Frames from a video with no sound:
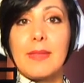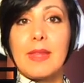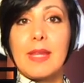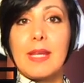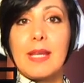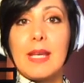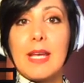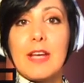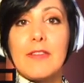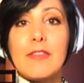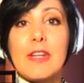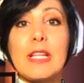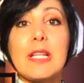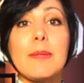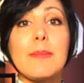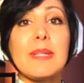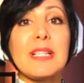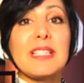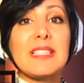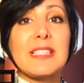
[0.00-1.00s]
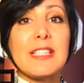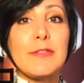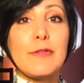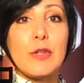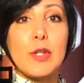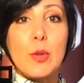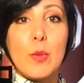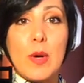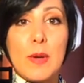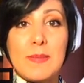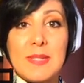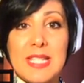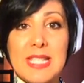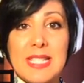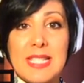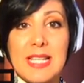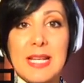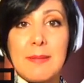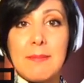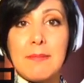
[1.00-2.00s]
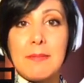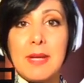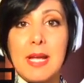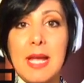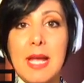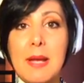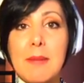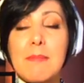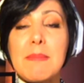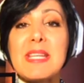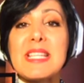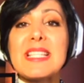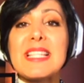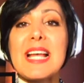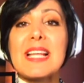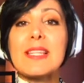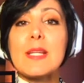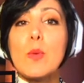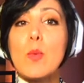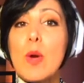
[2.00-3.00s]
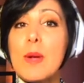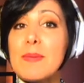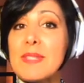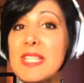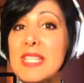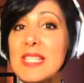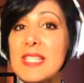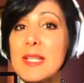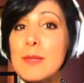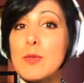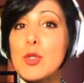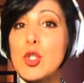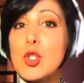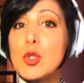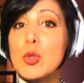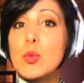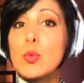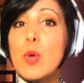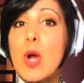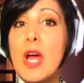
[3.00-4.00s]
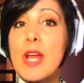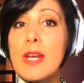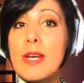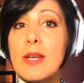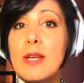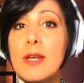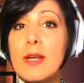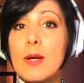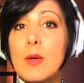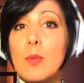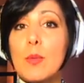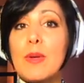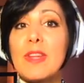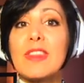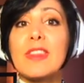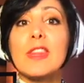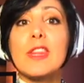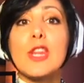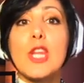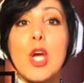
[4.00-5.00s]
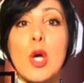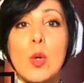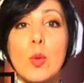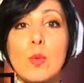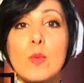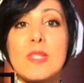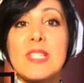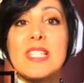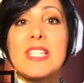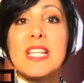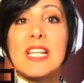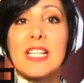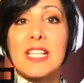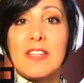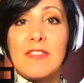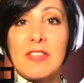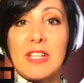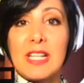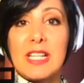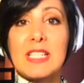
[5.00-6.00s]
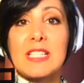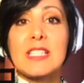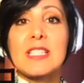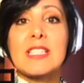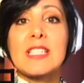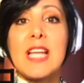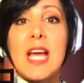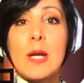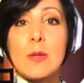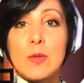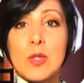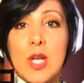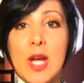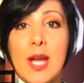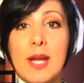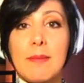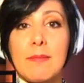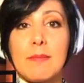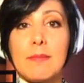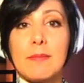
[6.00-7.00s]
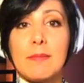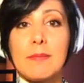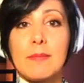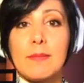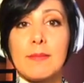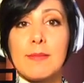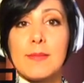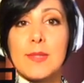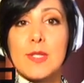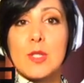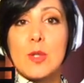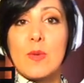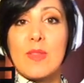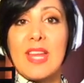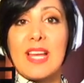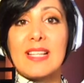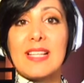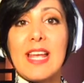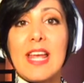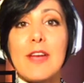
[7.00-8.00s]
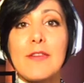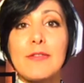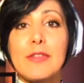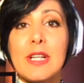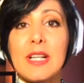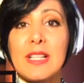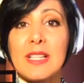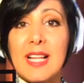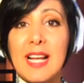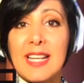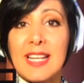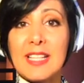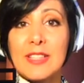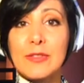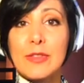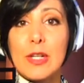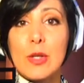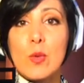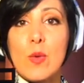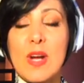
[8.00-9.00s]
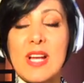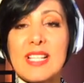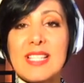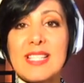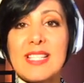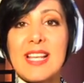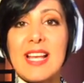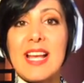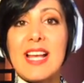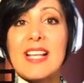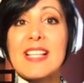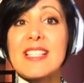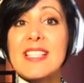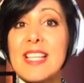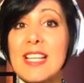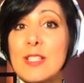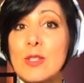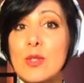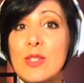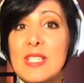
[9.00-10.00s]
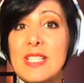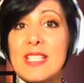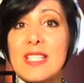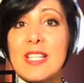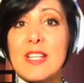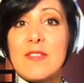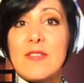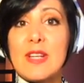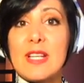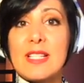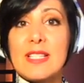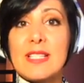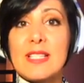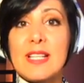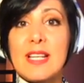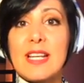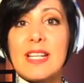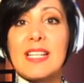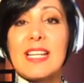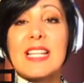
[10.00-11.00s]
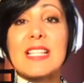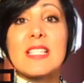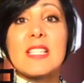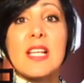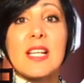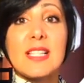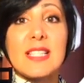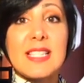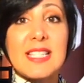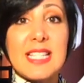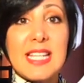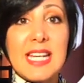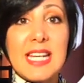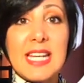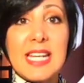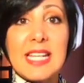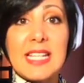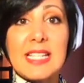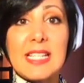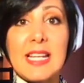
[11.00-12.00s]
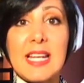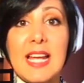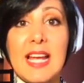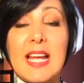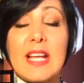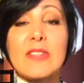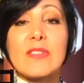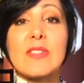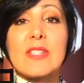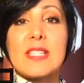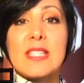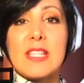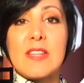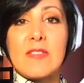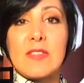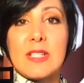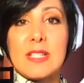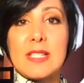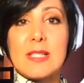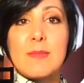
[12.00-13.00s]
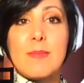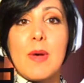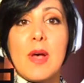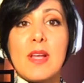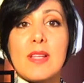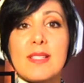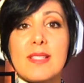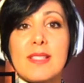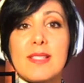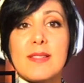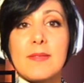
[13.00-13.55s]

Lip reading: Availability for a web system means that the web system should run with no significant downtime, so that every client request sent to the service can succeed and receive a response.